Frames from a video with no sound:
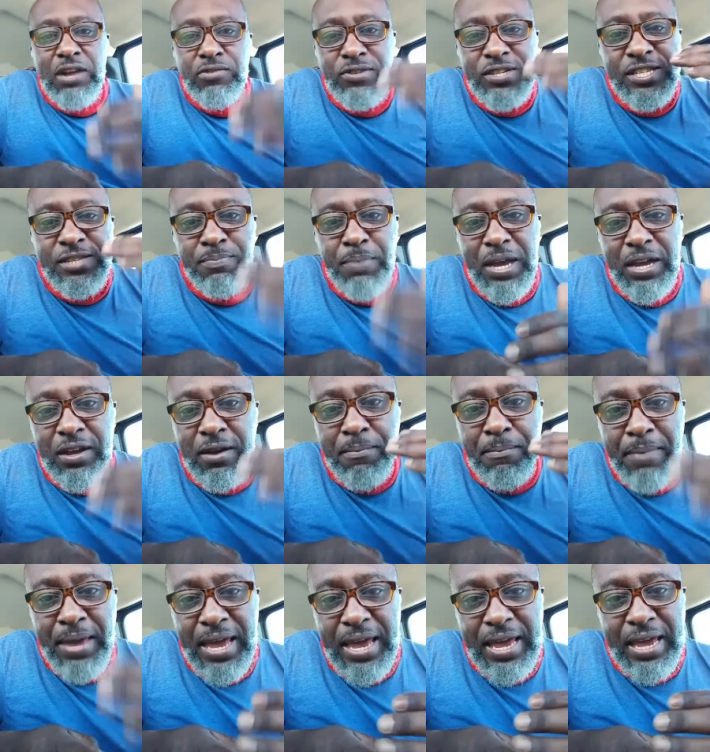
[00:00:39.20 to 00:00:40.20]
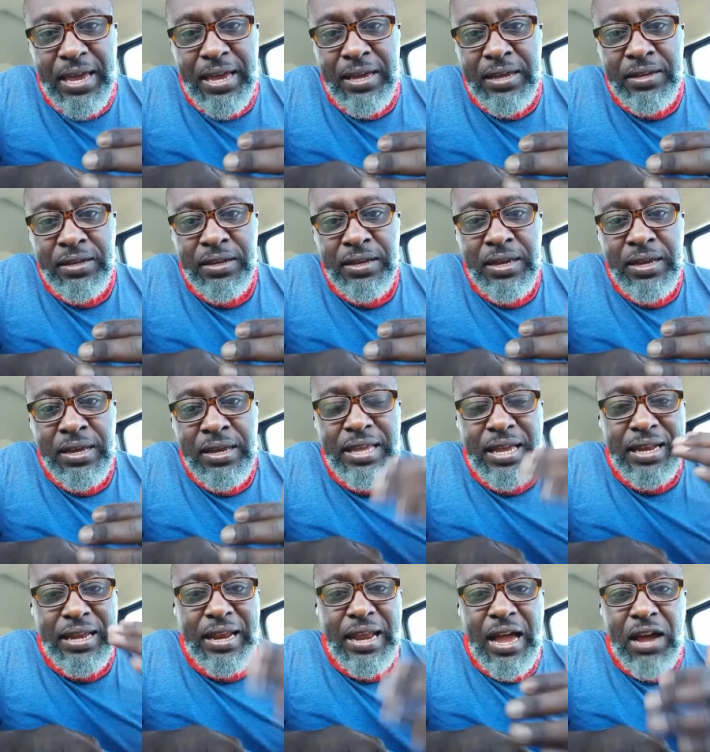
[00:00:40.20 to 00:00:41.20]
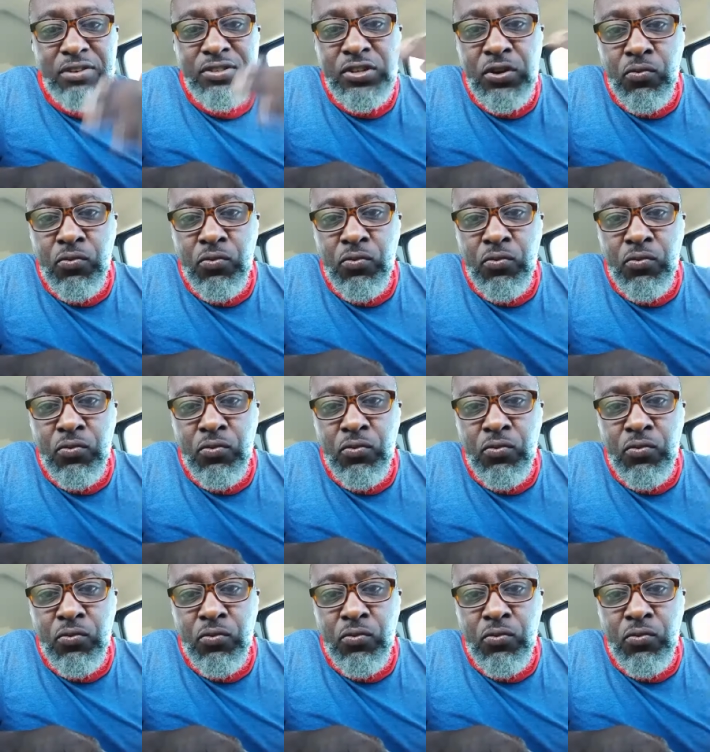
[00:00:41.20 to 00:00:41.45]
respect a man that allows